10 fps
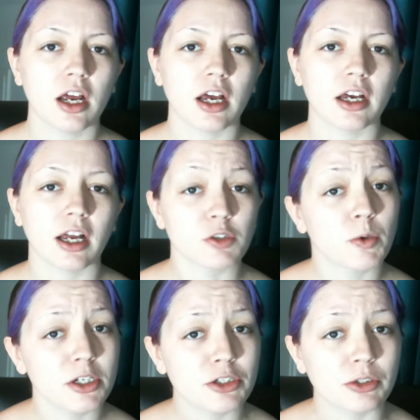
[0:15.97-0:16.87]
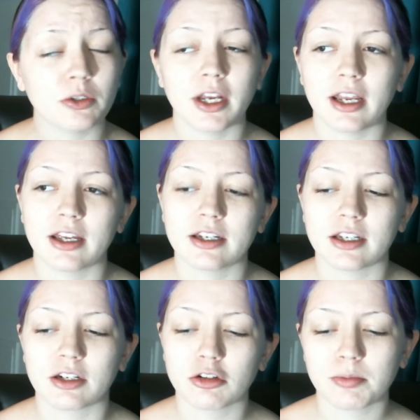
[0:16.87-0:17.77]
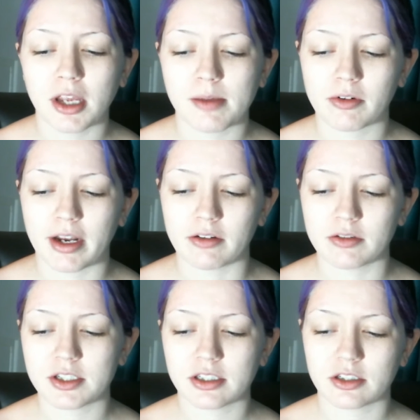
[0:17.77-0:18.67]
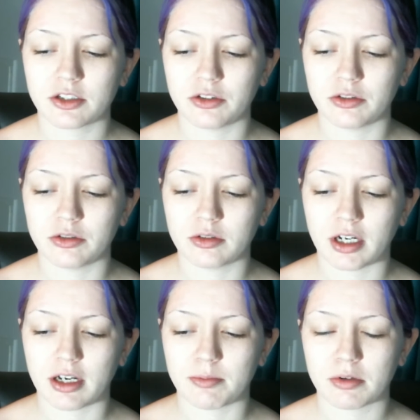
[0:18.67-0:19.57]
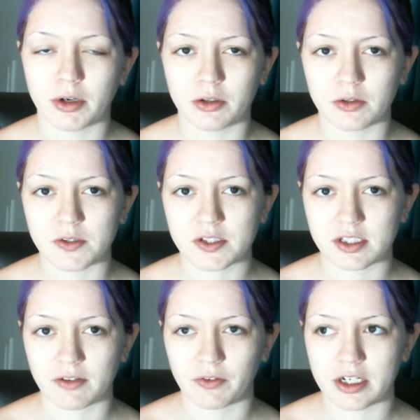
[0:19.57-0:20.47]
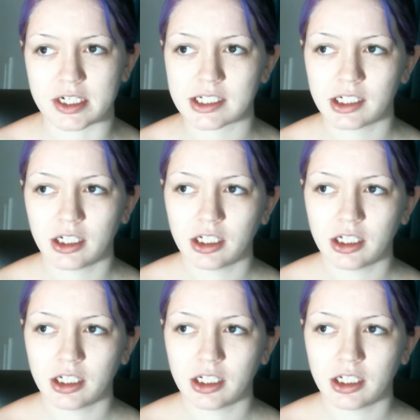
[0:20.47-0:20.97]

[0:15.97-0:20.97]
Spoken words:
I was 22 and a group came around to propose different